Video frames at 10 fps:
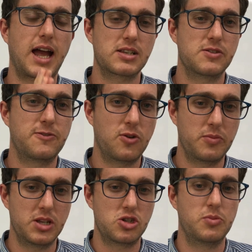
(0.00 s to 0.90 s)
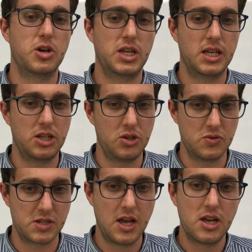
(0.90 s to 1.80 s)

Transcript: active form that your body can use.